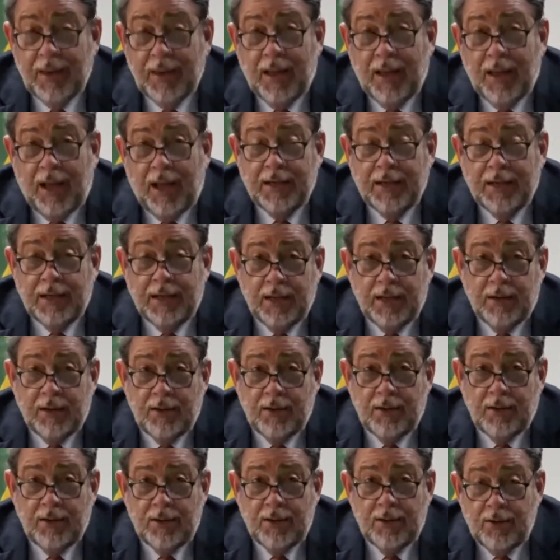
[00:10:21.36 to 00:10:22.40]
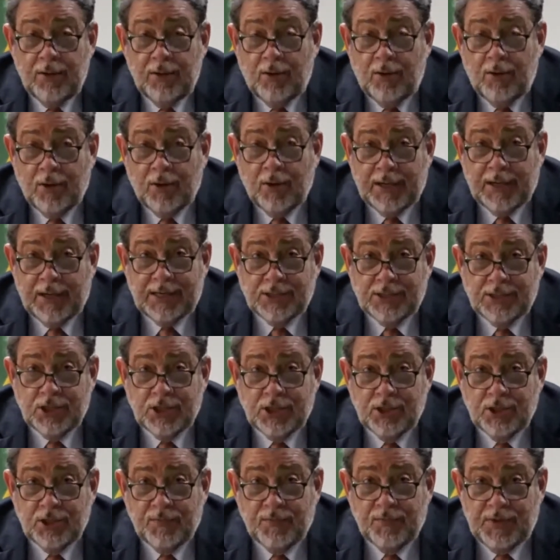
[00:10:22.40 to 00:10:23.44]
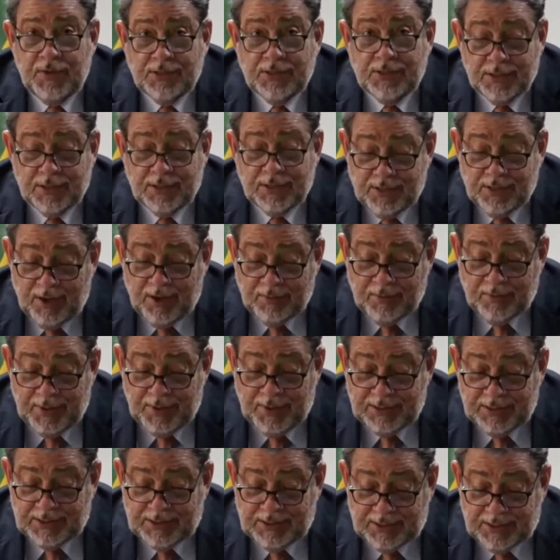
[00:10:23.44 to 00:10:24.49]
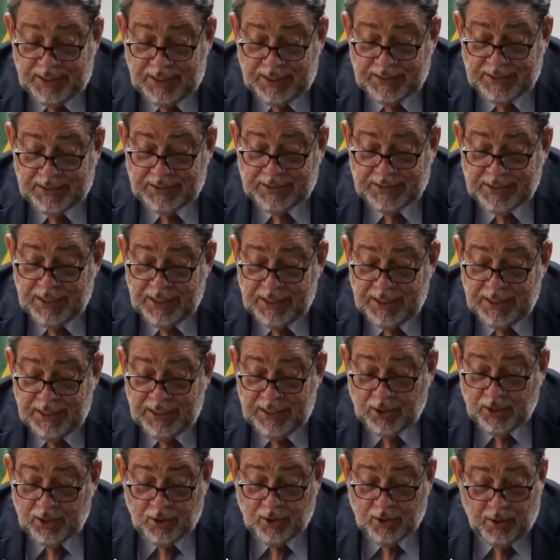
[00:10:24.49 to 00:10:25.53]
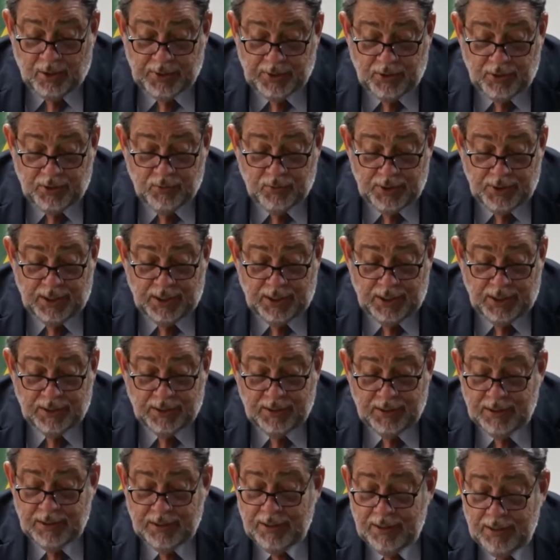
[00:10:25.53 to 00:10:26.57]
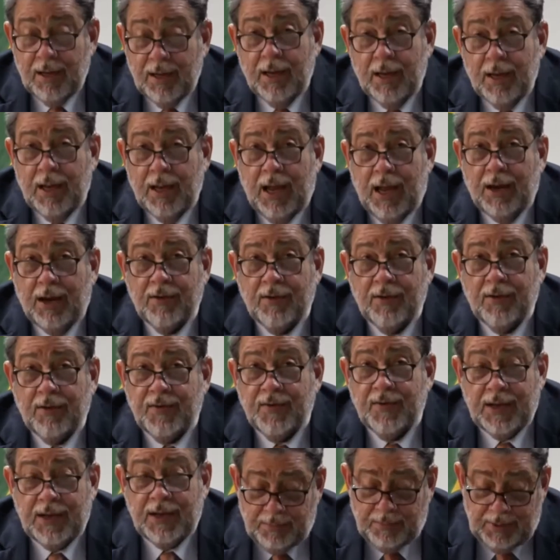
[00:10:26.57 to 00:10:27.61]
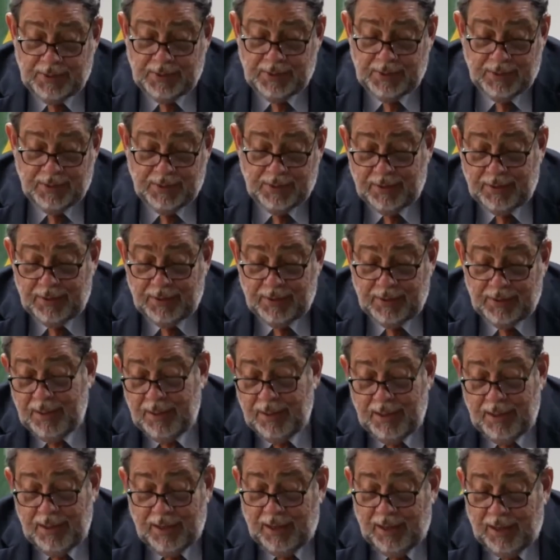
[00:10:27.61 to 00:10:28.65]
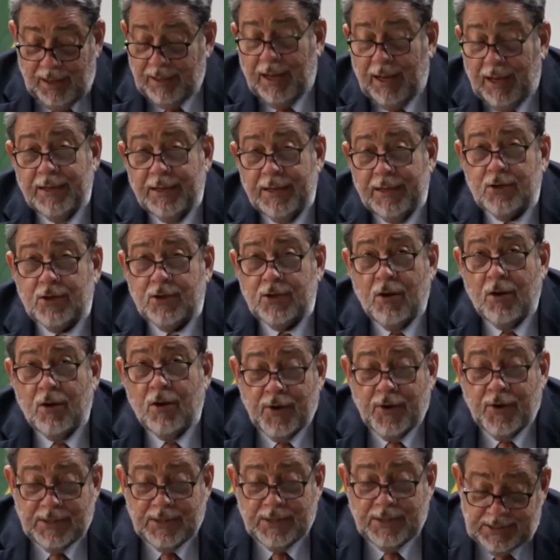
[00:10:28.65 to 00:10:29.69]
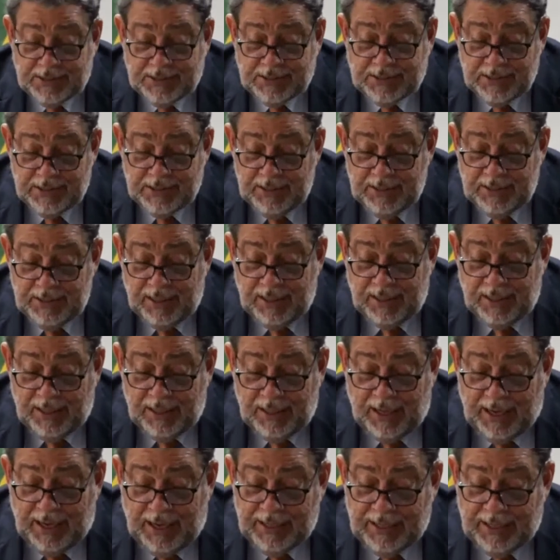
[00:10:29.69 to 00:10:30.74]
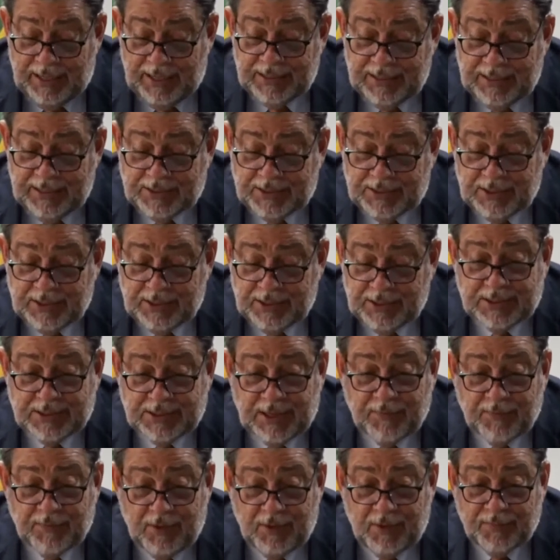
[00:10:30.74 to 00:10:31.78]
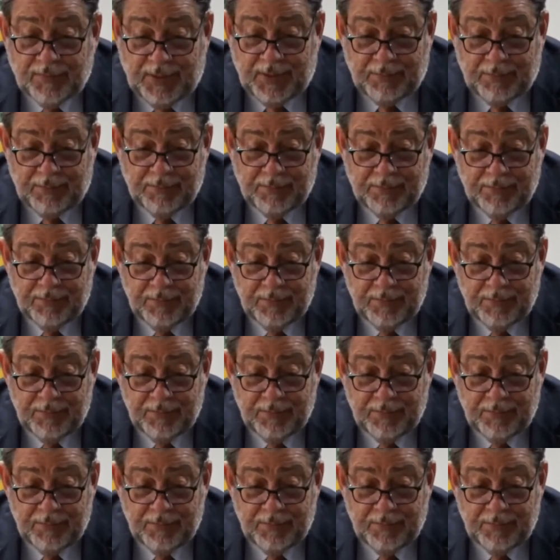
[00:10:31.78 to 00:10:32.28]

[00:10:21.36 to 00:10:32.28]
and the Organization of Eastern Caribbean States Economic Union are available. And this conference highlights several of them: